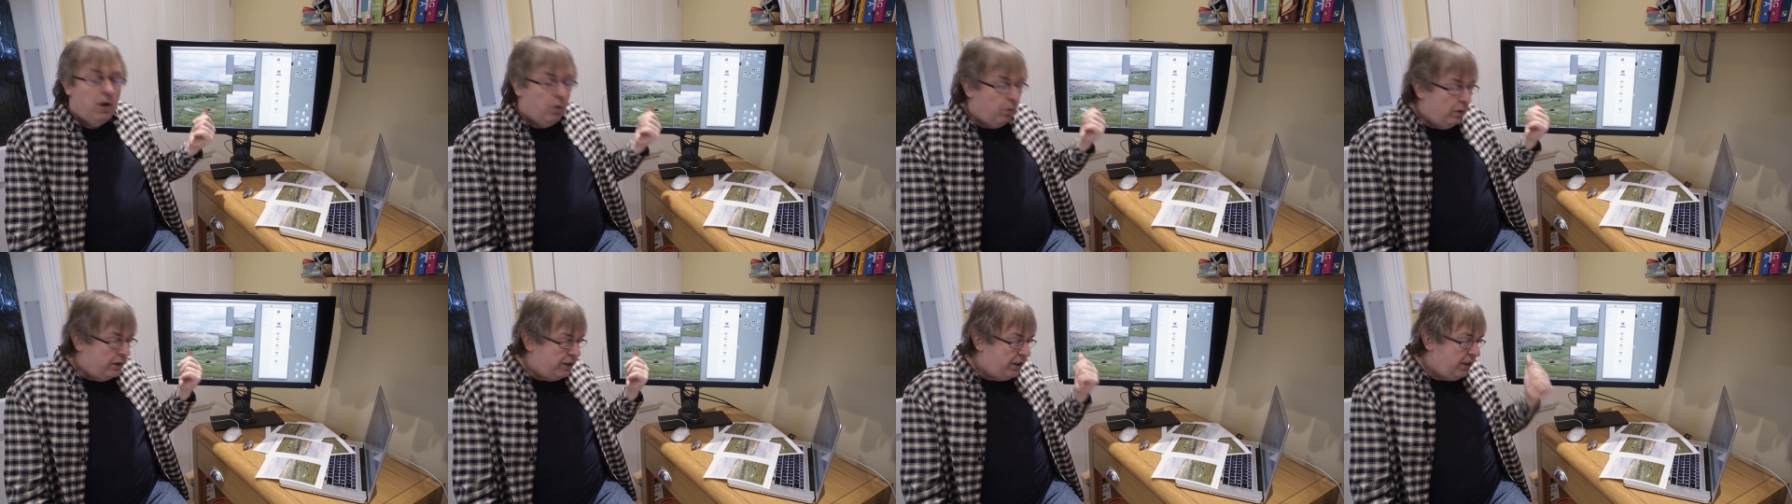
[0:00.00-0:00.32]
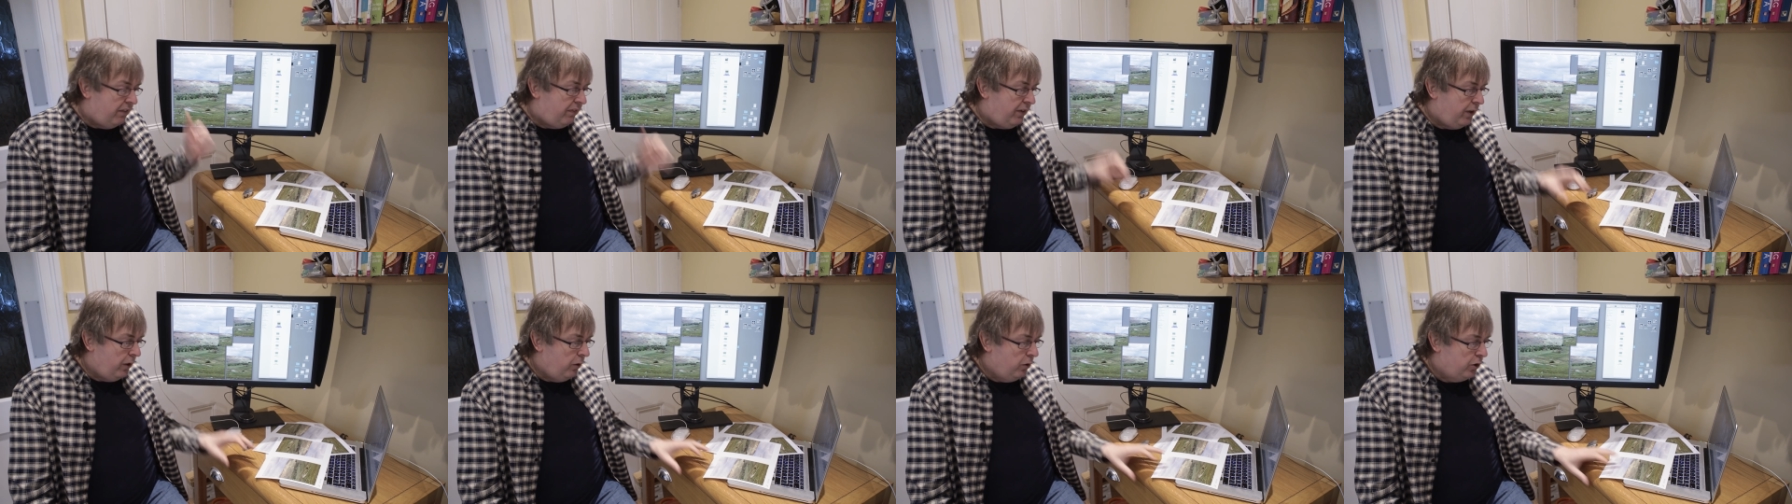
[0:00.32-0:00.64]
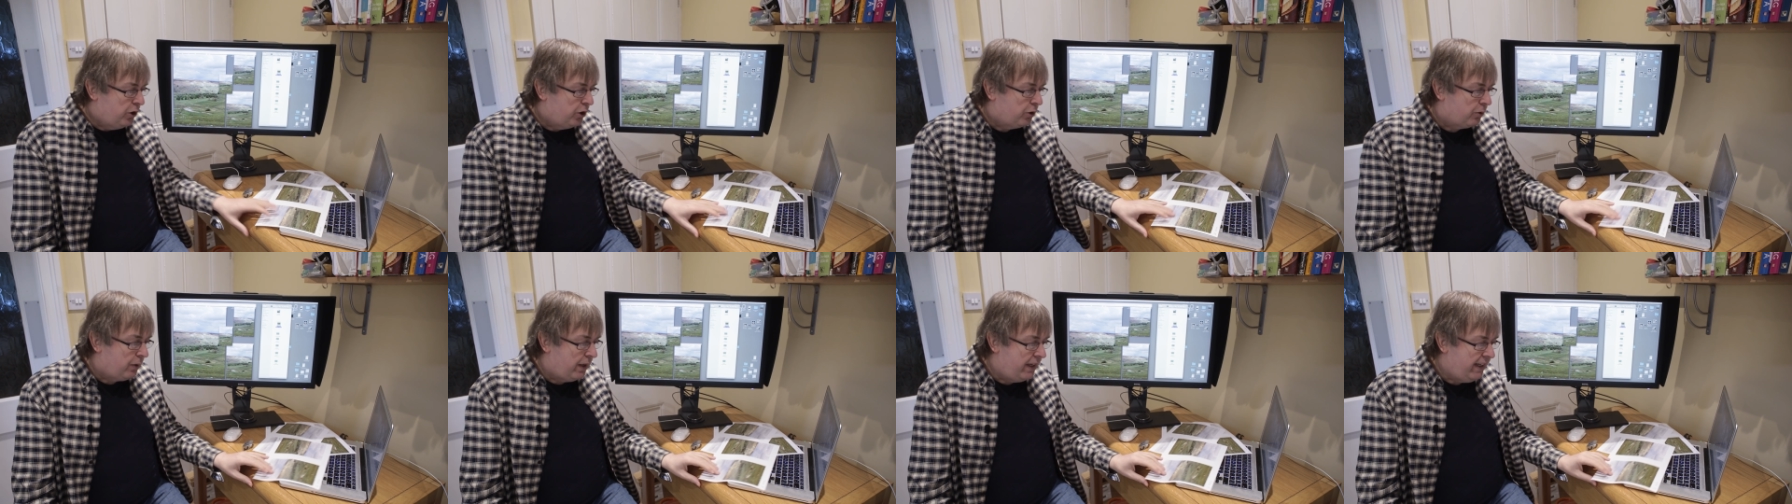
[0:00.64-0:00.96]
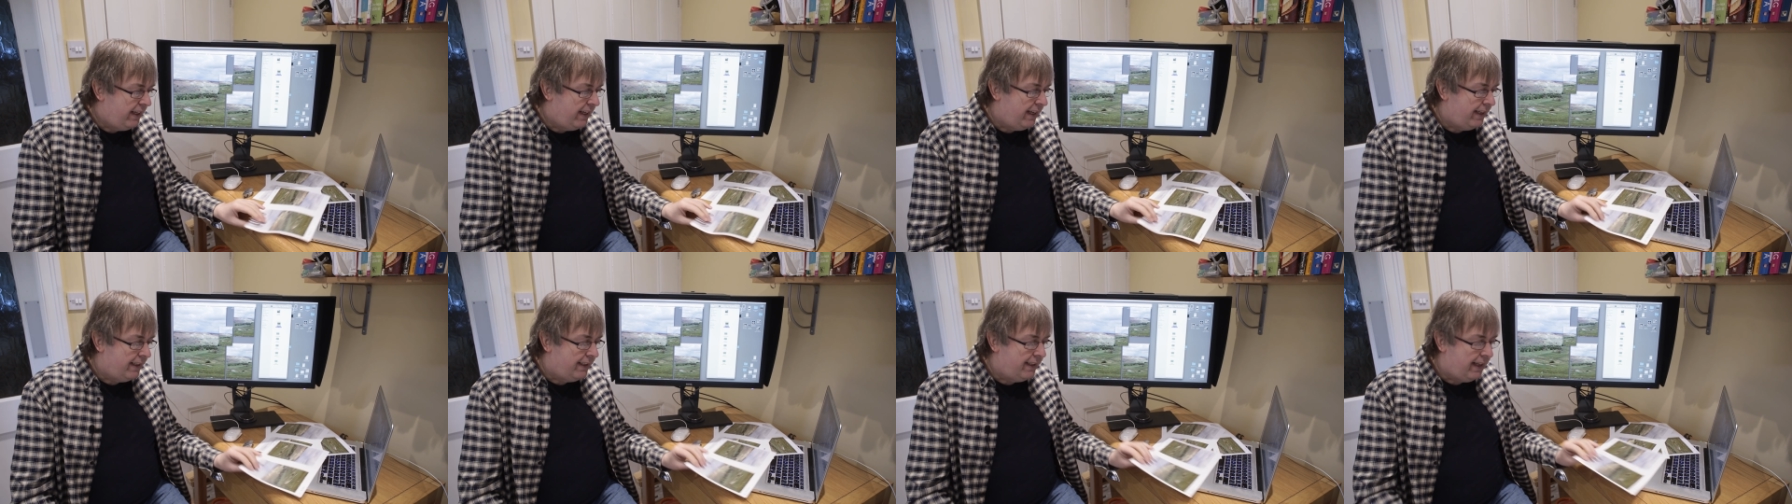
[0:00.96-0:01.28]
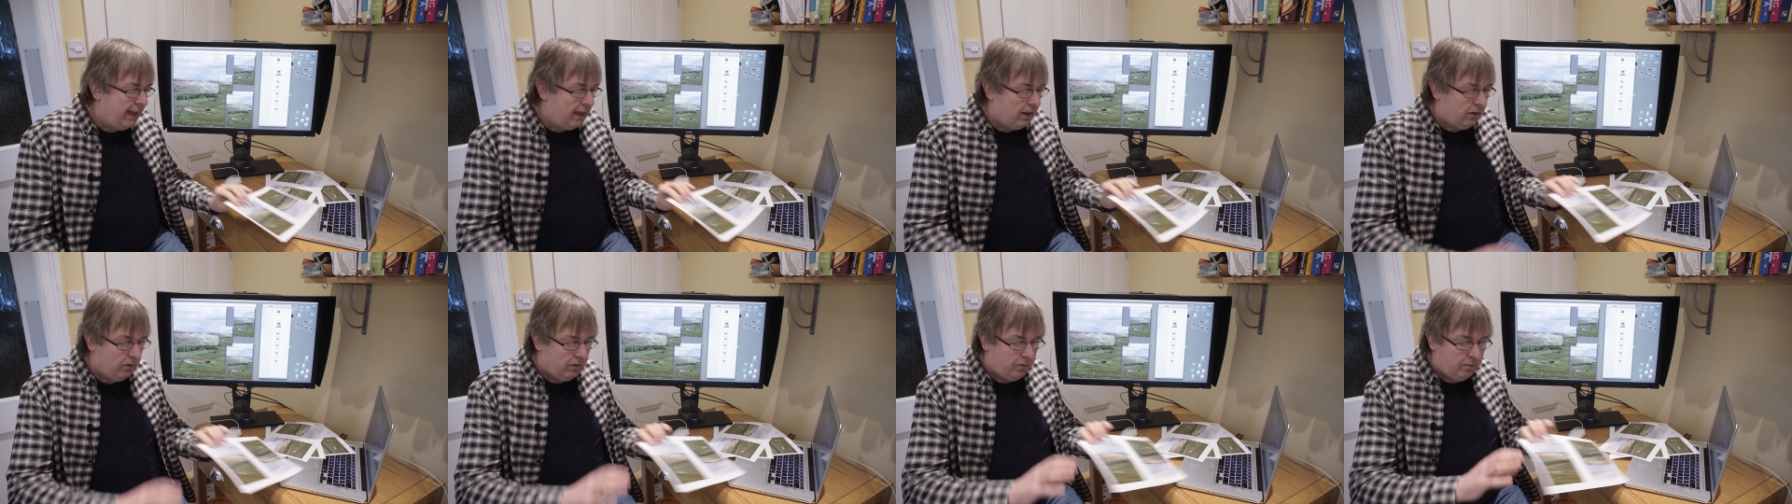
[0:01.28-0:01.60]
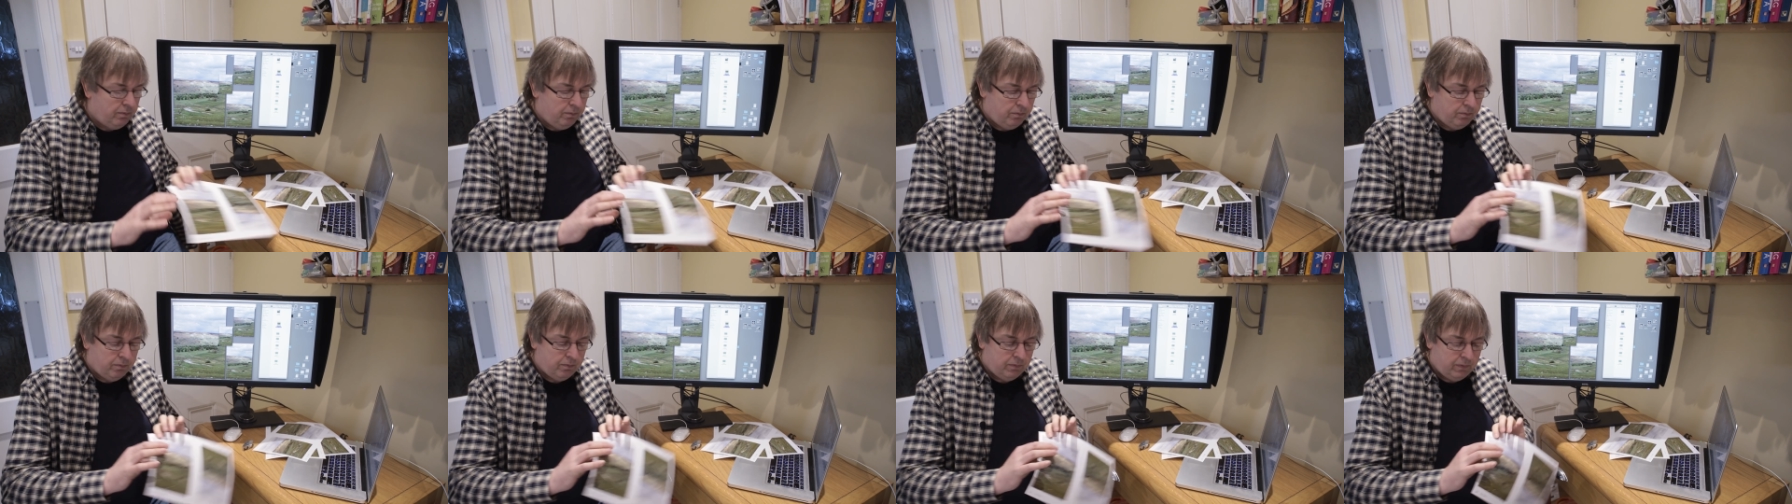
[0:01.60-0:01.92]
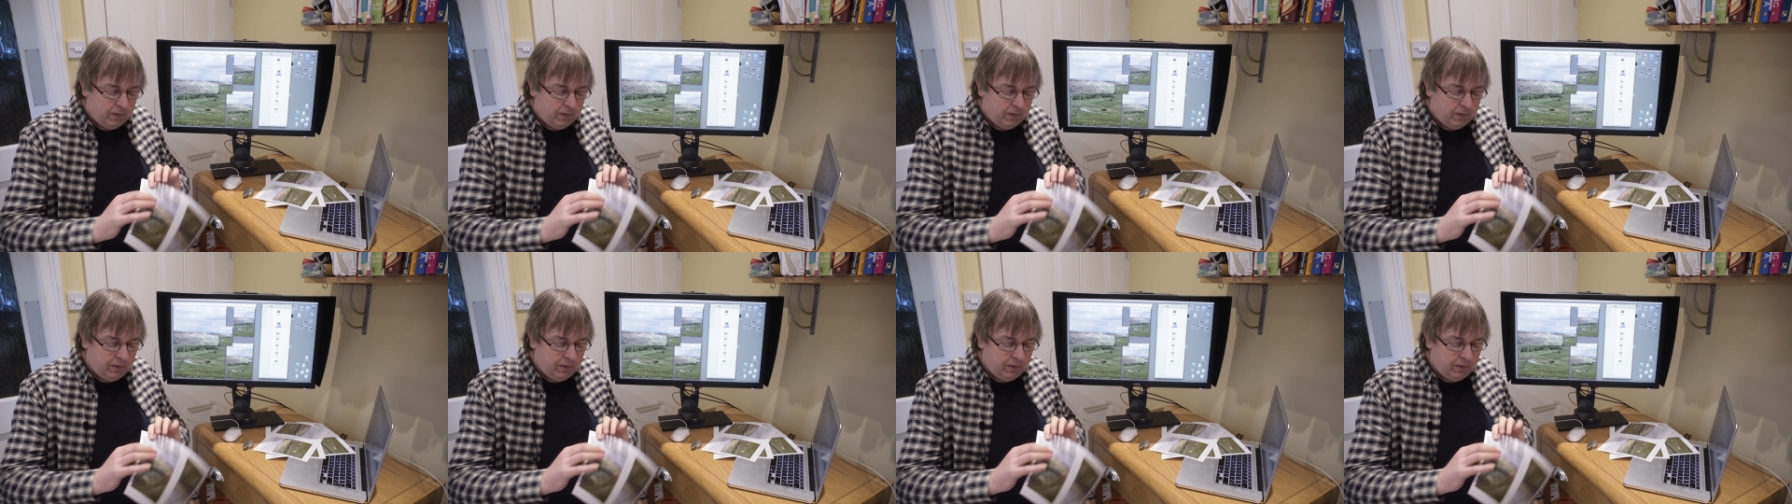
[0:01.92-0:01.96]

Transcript: which if you shrink it down